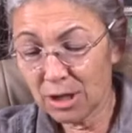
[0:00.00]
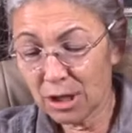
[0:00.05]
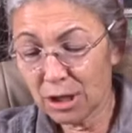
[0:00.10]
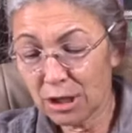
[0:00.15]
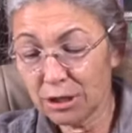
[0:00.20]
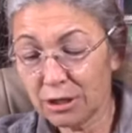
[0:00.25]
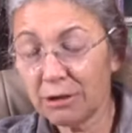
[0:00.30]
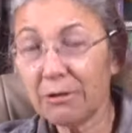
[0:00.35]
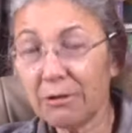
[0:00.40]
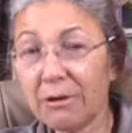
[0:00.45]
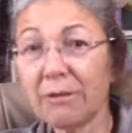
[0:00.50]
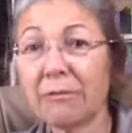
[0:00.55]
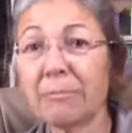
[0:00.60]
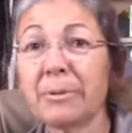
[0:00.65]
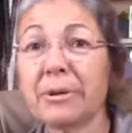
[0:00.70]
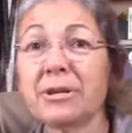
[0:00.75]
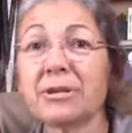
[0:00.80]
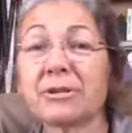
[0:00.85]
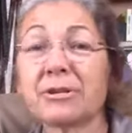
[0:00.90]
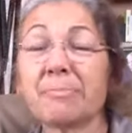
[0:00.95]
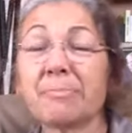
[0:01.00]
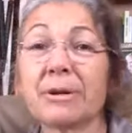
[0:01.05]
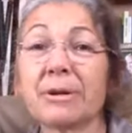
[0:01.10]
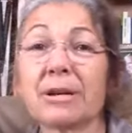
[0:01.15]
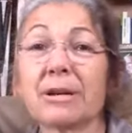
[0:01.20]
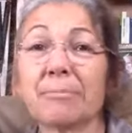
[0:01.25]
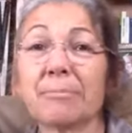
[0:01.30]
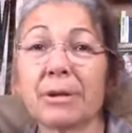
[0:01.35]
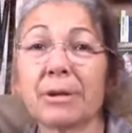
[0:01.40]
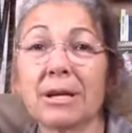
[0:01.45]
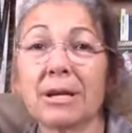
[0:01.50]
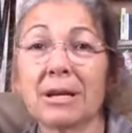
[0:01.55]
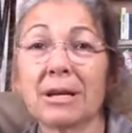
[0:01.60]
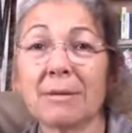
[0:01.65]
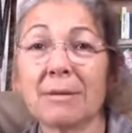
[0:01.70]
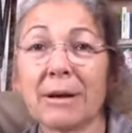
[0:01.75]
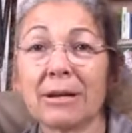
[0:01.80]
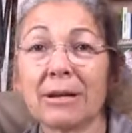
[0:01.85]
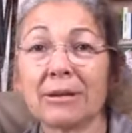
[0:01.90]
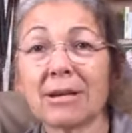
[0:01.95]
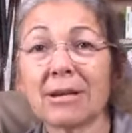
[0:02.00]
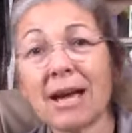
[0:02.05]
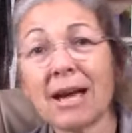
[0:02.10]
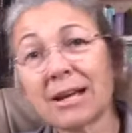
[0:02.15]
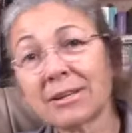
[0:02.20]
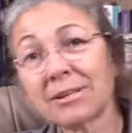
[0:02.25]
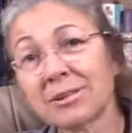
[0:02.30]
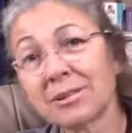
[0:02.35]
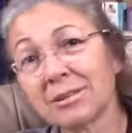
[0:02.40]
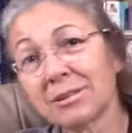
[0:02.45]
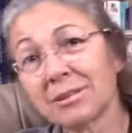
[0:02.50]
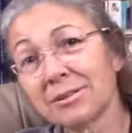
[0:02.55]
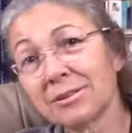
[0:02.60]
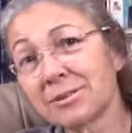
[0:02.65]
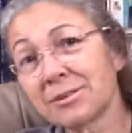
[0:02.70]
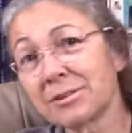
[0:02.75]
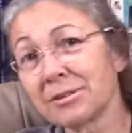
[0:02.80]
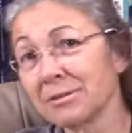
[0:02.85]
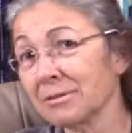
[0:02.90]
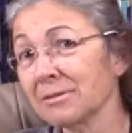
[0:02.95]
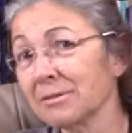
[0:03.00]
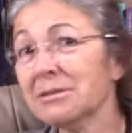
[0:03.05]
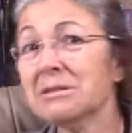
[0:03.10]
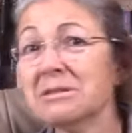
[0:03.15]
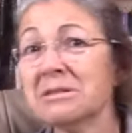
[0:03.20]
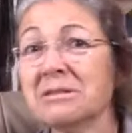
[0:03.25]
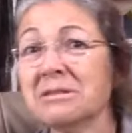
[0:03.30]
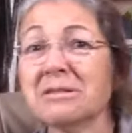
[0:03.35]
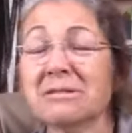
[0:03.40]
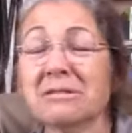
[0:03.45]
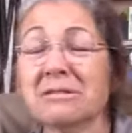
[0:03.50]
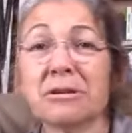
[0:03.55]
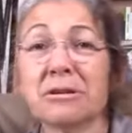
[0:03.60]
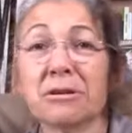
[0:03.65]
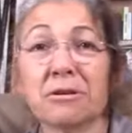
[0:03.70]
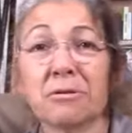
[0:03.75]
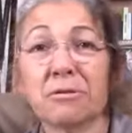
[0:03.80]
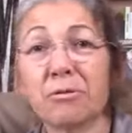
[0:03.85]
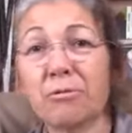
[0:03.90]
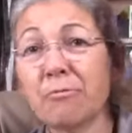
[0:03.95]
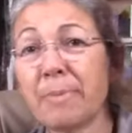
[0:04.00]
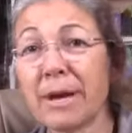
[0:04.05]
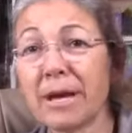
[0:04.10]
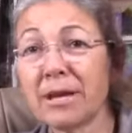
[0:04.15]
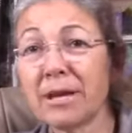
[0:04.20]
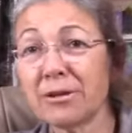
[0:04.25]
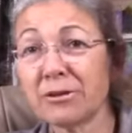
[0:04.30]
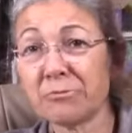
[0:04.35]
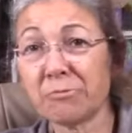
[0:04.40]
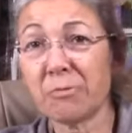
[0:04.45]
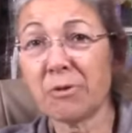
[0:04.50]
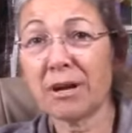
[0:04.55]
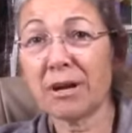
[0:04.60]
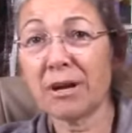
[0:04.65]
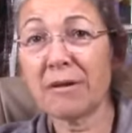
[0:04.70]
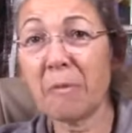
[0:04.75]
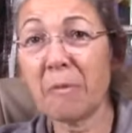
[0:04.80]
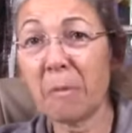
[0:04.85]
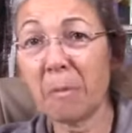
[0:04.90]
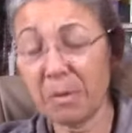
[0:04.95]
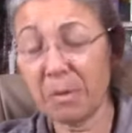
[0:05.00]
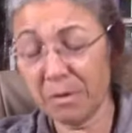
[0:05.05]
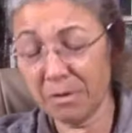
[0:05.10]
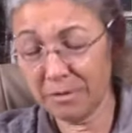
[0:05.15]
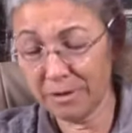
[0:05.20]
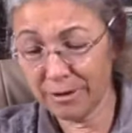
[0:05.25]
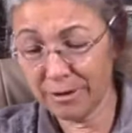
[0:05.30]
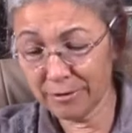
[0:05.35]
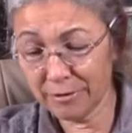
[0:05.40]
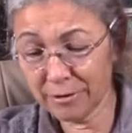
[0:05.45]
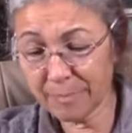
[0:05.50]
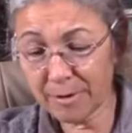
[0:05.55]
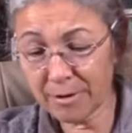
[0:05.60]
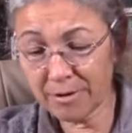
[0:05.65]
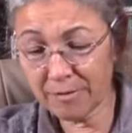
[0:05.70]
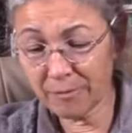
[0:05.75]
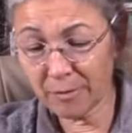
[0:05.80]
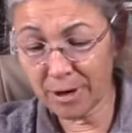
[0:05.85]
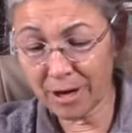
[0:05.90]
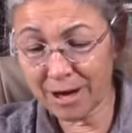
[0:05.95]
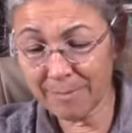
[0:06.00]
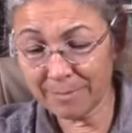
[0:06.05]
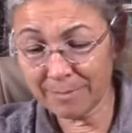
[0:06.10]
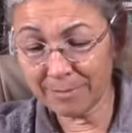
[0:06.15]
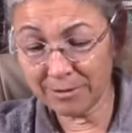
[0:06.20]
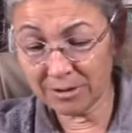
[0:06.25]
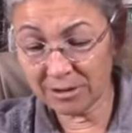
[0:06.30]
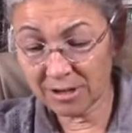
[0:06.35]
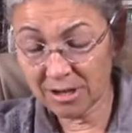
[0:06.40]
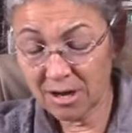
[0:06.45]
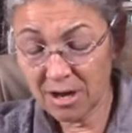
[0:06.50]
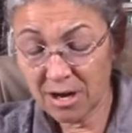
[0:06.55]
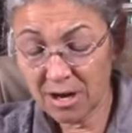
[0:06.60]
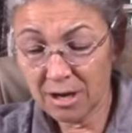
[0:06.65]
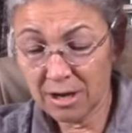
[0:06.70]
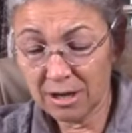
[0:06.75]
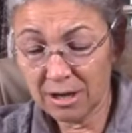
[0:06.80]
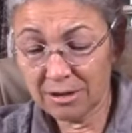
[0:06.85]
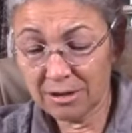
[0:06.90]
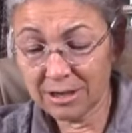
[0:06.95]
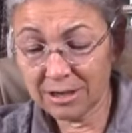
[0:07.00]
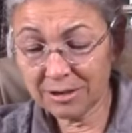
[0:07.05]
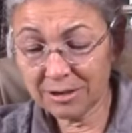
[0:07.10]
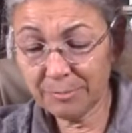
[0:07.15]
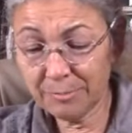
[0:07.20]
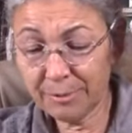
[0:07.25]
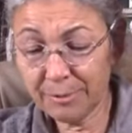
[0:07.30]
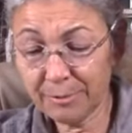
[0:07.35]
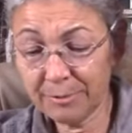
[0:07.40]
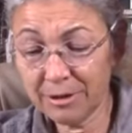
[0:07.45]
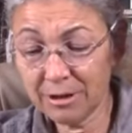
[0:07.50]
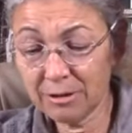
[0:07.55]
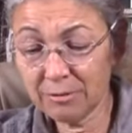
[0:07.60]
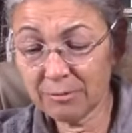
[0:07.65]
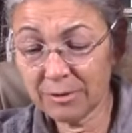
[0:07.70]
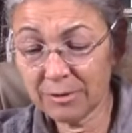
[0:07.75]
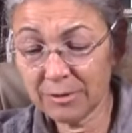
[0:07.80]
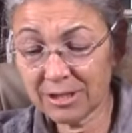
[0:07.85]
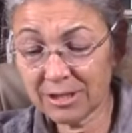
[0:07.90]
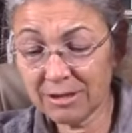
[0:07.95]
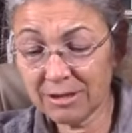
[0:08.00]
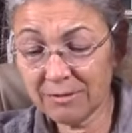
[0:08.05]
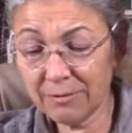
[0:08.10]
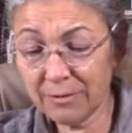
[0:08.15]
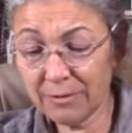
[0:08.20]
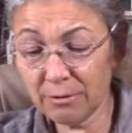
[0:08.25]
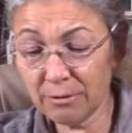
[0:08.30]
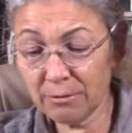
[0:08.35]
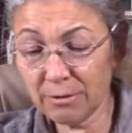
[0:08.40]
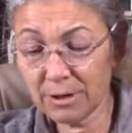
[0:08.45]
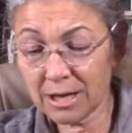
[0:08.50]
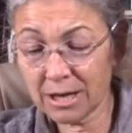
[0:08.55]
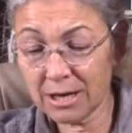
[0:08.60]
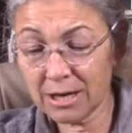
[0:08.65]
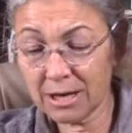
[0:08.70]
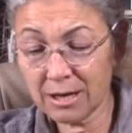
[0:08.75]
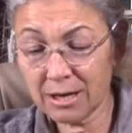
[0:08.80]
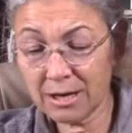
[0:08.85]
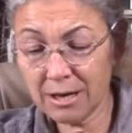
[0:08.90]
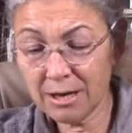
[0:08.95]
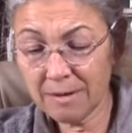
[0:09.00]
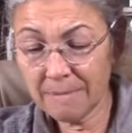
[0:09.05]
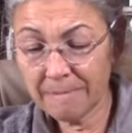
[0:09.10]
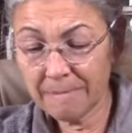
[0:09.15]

you know how everybody's been complaining about taxes and you know who pays what. Well, here's part of what happens. Nestle Purina received the okay